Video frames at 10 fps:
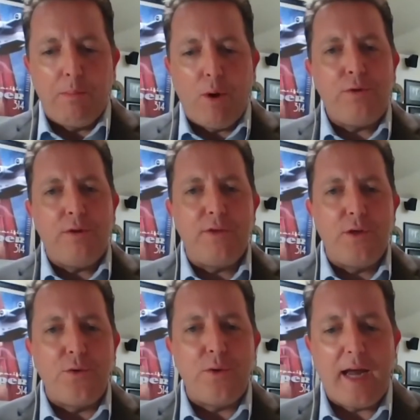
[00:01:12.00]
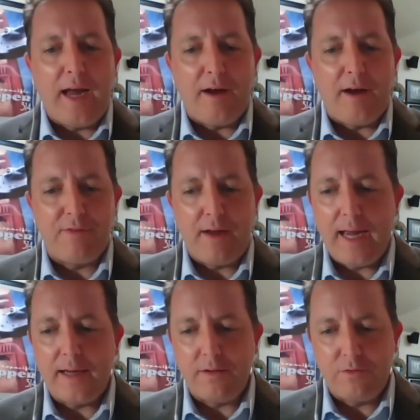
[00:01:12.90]
both of you have
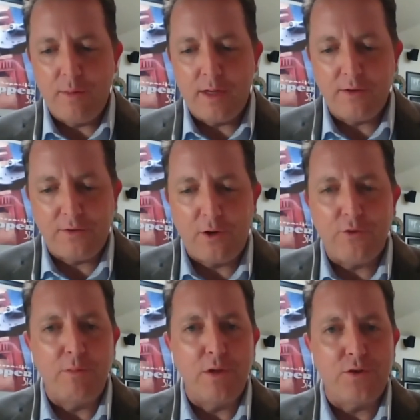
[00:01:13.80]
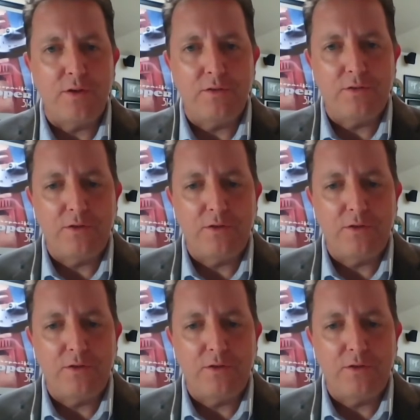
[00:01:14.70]
had tremendous contributions